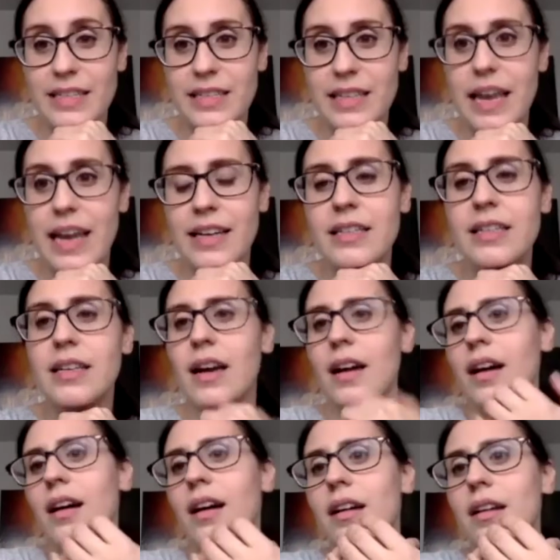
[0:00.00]

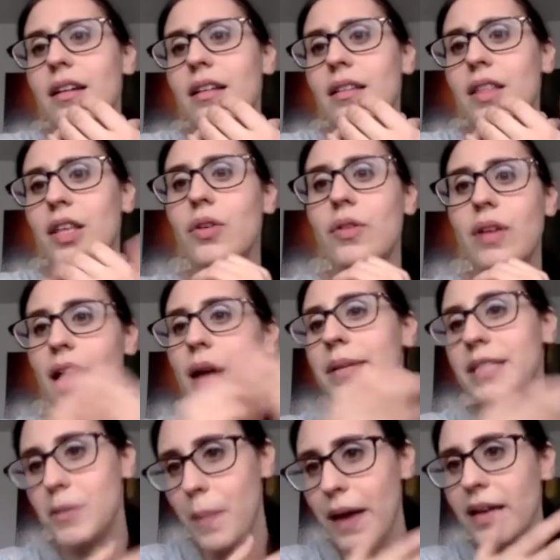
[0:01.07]
the UK, I
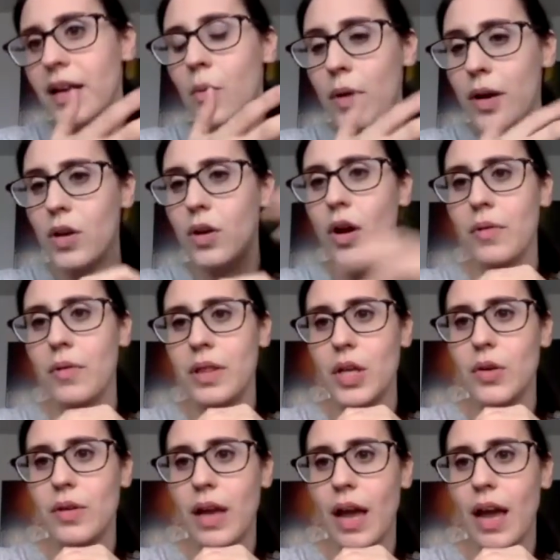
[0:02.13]
mean, depending on where you go in the
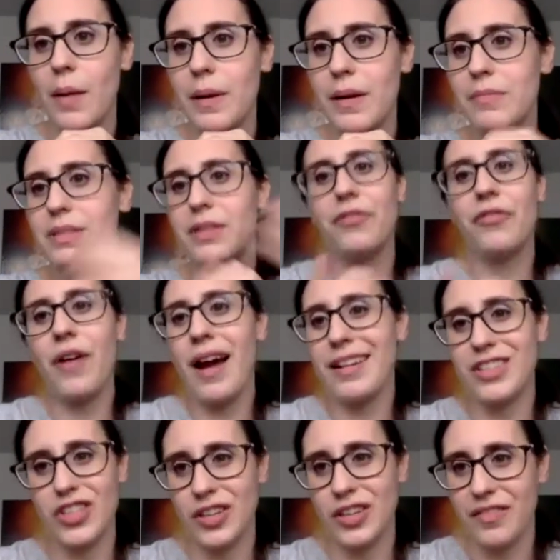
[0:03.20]
UK, but it was a
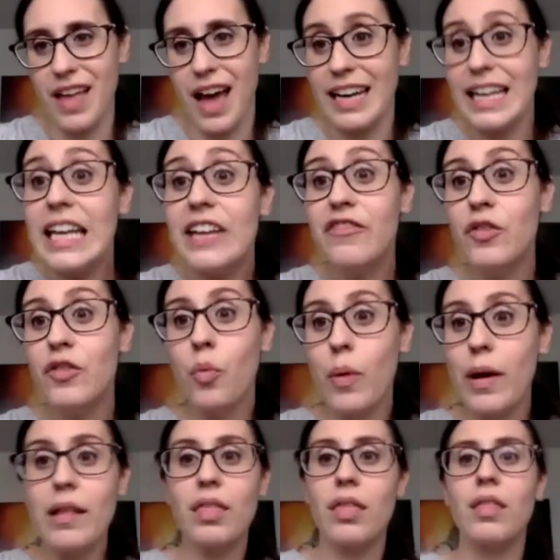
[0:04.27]
fraction of that, even
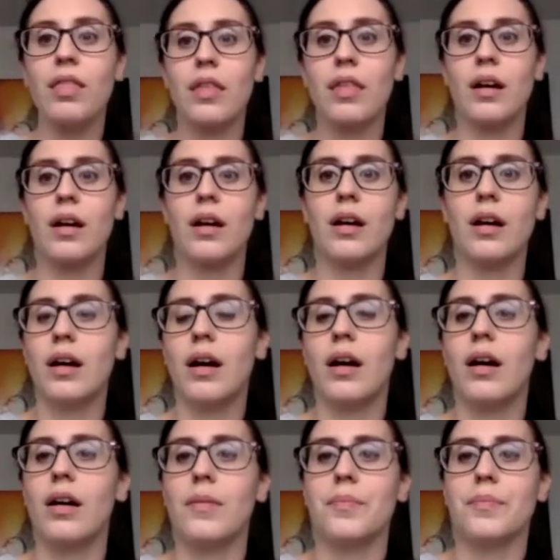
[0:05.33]
with the
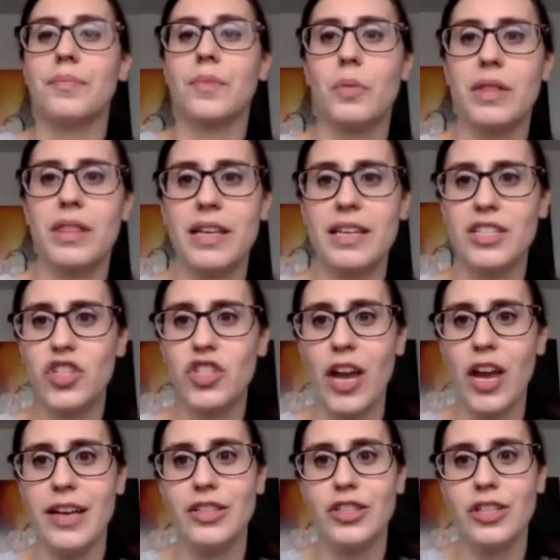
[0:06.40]

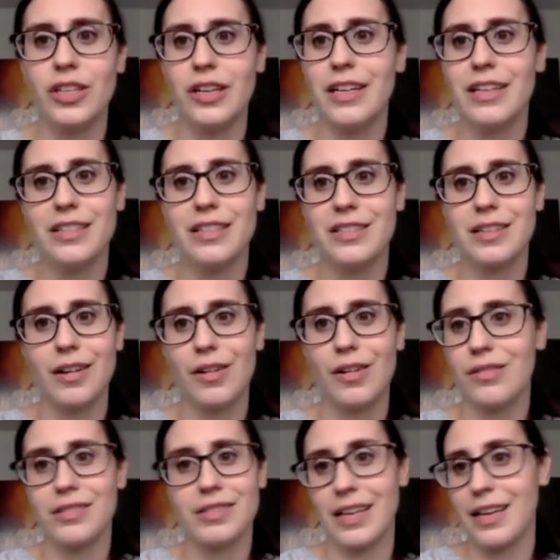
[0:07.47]
exchange. So I
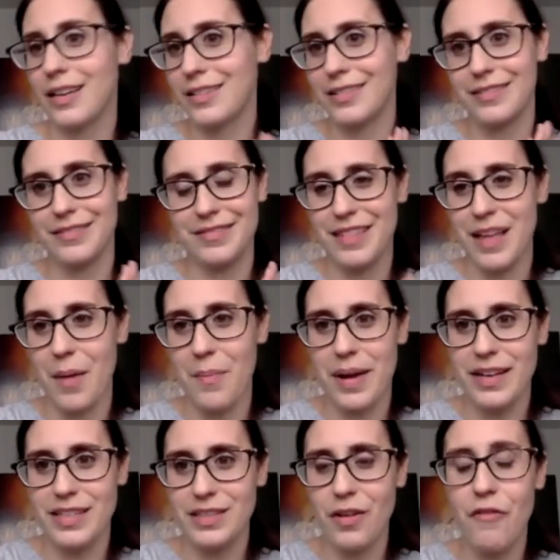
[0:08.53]
was like, that
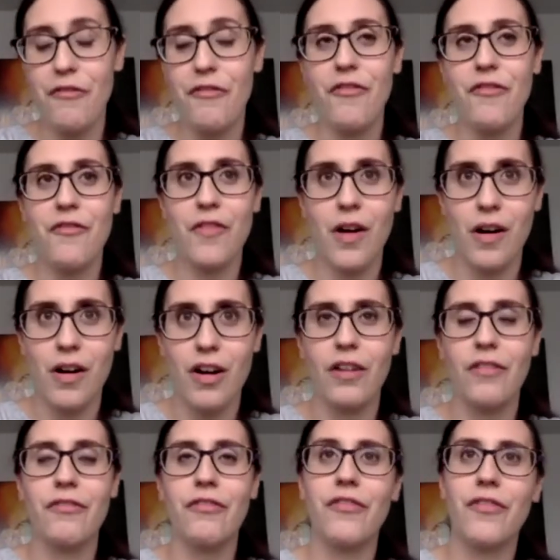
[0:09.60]
makes far
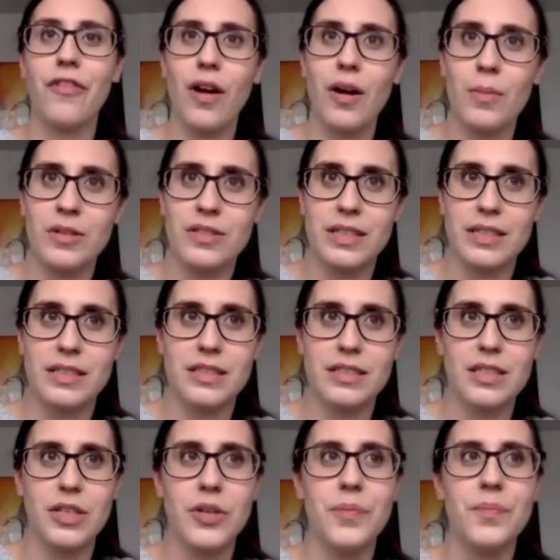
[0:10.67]
more sense to
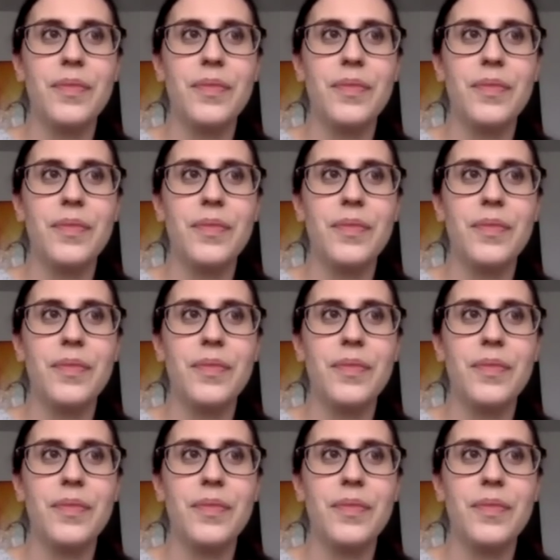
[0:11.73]
do.